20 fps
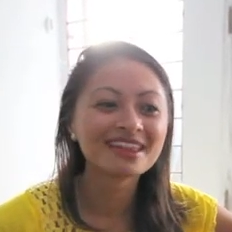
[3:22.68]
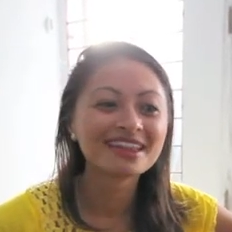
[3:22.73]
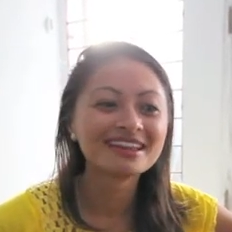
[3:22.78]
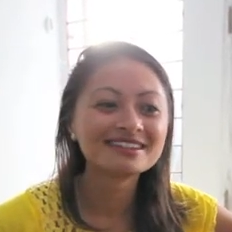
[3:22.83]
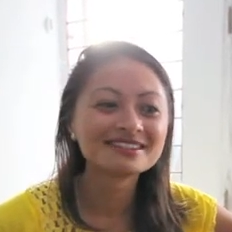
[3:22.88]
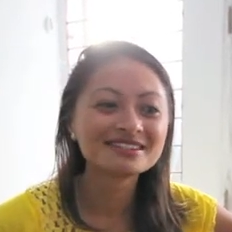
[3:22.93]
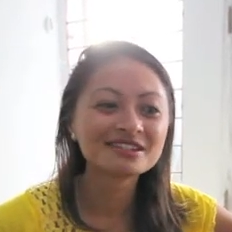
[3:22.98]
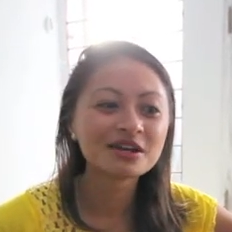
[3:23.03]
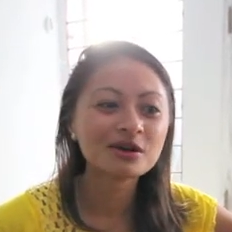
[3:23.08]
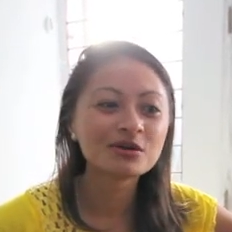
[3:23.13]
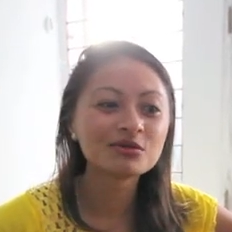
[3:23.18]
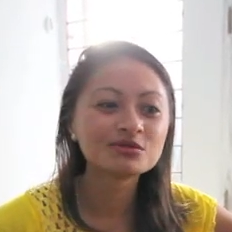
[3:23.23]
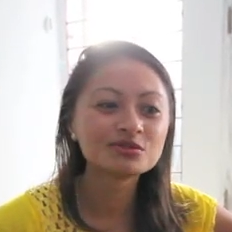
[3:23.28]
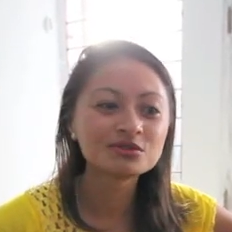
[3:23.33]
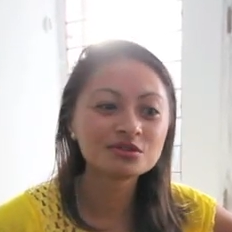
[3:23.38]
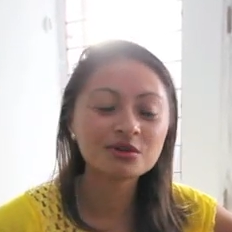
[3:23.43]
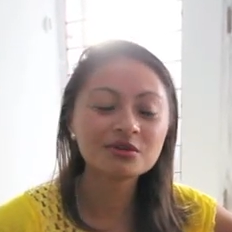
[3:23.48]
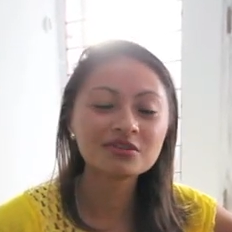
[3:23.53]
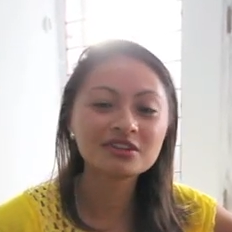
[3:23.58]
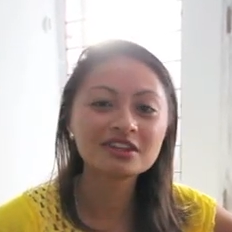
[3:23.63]
So
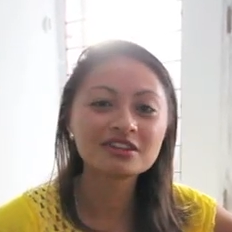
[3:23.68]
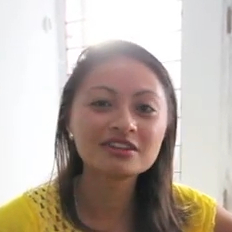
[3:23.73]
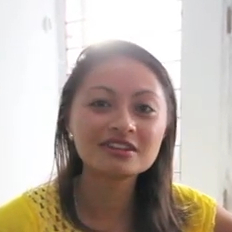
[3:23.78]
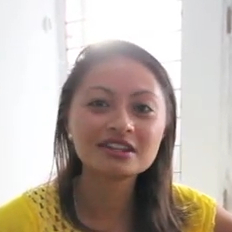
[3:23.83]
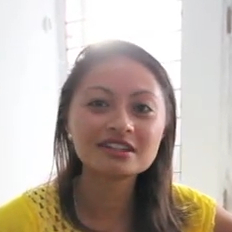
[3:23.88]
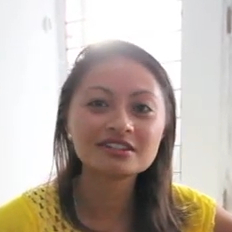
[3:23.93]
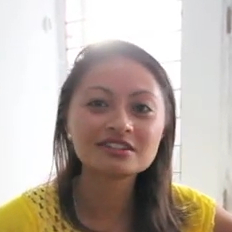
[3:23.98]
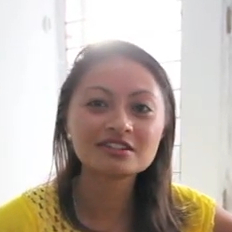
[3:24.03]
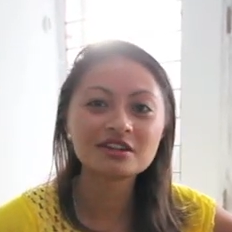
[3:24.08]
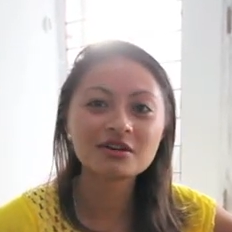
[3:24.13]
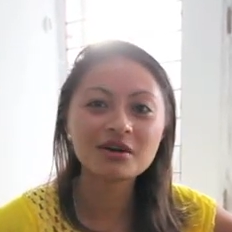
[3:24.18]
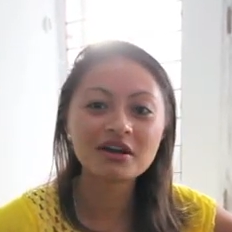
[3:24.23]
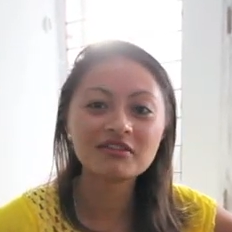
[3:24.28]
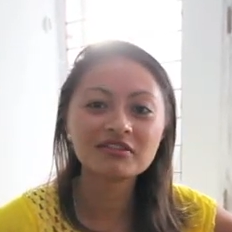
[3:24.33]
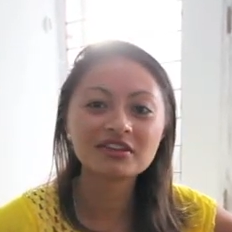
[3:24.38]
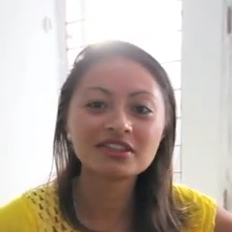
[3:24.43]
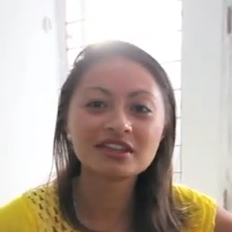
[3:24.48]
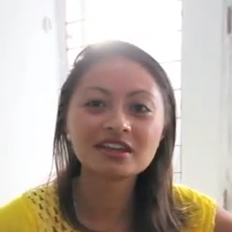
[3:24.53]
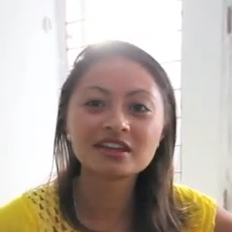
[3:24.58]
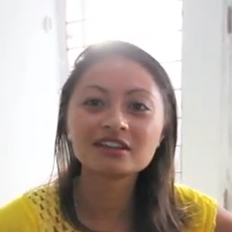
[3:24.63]
don't think you need to know
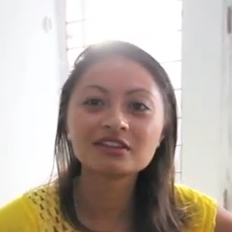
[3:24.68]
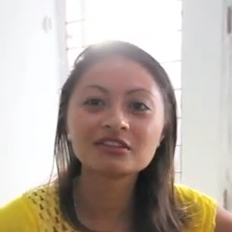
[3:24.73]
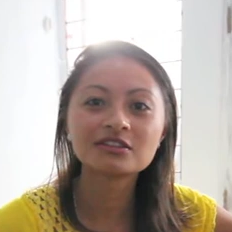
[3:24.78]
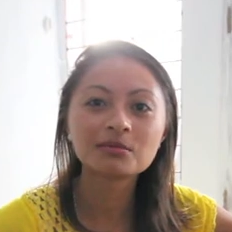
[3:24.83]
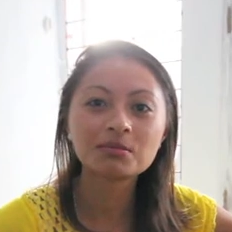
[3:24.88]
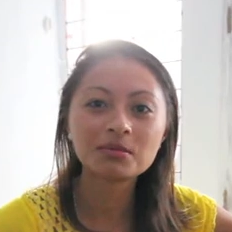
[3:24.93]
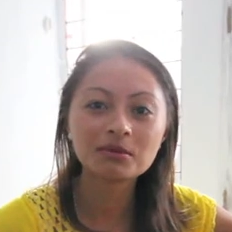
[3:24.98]
everything.